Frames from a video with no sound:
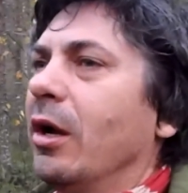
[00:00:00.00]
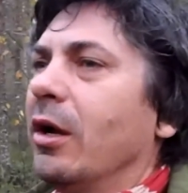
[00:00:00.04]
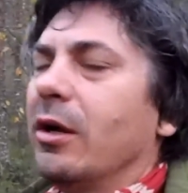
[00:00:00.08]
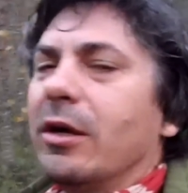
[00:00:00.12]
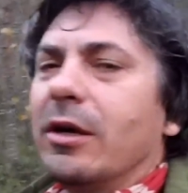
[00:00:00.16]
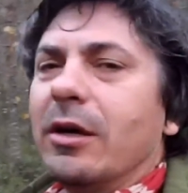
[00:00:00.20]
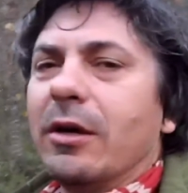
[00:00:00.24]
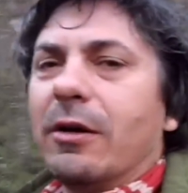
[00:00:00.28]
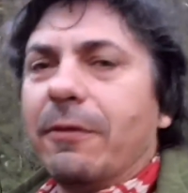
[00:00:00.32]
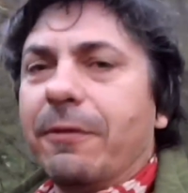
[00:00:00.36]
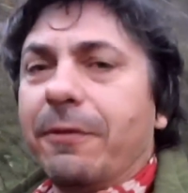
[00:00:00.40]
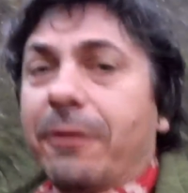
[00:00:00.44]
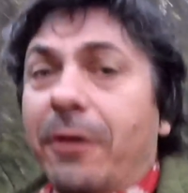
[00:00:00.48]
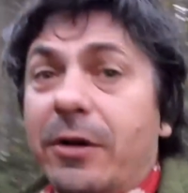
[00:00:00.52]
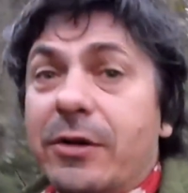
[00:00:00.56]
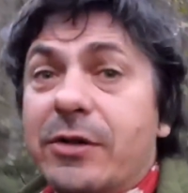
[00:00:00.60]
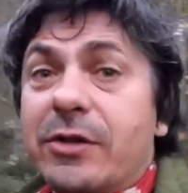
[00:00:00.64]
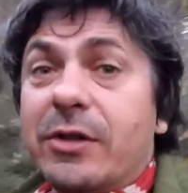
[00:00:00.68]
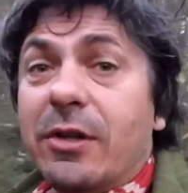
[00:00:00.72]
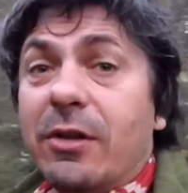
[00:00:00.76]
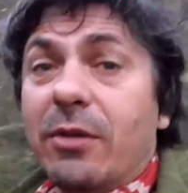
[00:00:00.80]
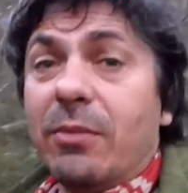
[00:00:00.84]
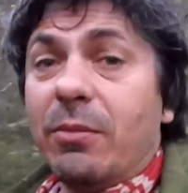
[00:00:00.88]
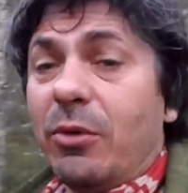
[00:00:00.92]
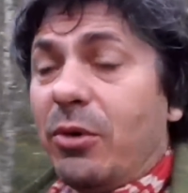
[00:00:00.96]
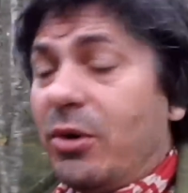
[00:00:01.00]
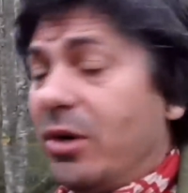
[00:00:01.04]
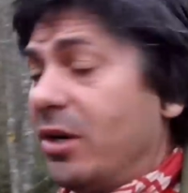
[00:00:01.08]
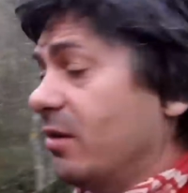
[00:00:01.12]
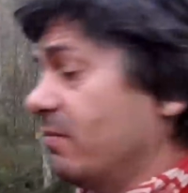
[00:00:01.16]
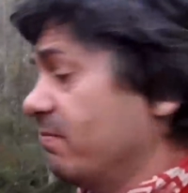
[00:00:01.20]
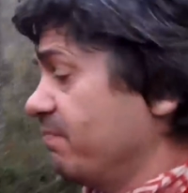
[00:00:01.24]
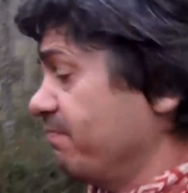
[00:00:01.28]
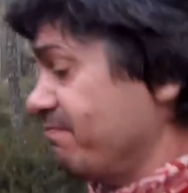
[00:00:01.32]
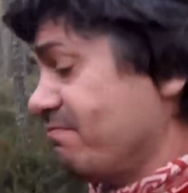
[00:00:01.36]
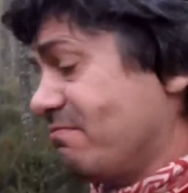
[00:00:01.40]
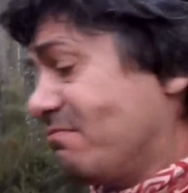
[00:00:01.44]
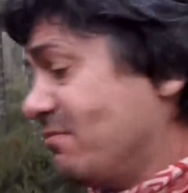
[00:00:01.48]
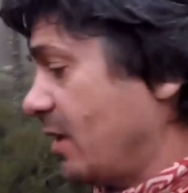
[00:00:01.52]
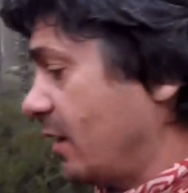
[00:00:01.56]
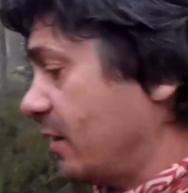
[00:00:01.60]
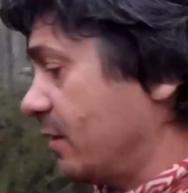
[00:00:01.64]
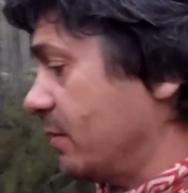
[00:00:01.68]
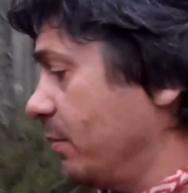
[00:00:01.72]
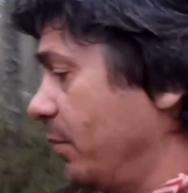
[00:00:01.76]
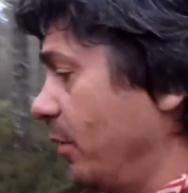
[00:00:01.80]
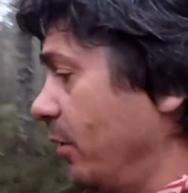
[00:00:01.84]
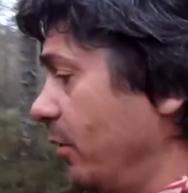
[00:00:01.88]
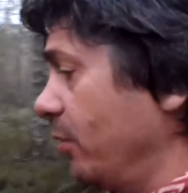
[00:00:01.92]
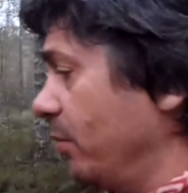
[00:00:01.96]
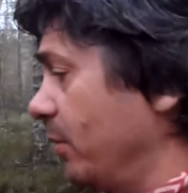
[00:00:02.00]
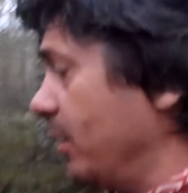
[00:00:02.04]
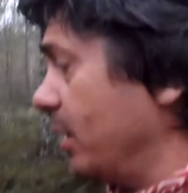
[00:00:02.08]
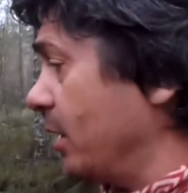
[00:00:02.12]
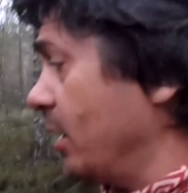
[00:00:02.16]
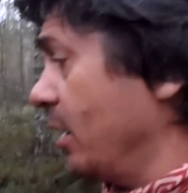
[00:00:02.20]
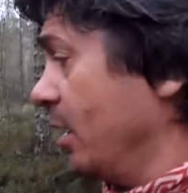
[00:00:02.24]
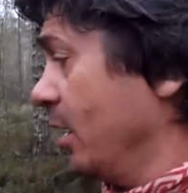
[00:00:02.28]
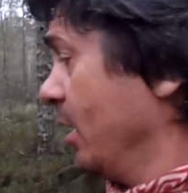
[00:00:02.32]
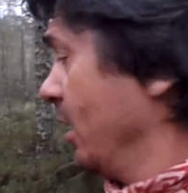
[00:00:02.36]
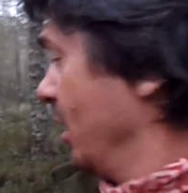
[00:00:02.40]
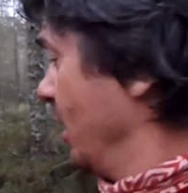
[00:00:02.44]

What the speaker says: You get a frost in the morning, it doesn't bother me.